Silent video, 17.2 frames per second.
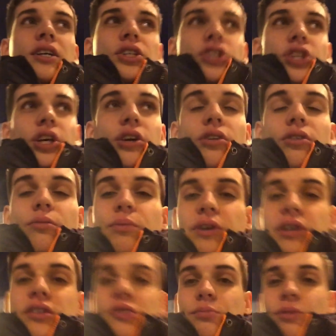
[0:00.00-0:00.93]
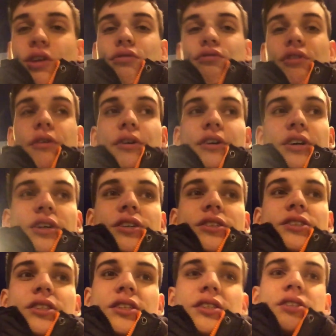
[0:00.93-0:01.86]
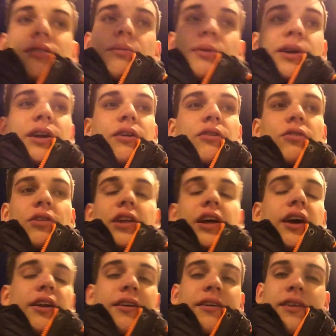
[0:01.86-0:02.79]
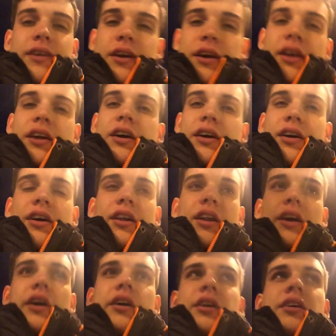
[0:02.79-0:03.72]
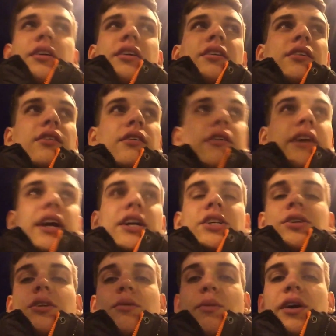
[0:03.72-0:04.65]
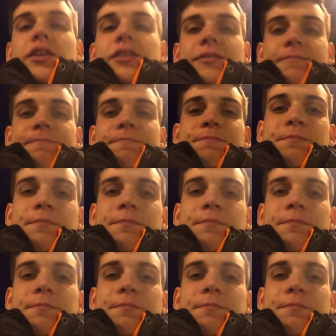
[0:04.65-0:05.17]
chill because my throat hurts. So I'm gonna go do that, and I'll catch you in a bit.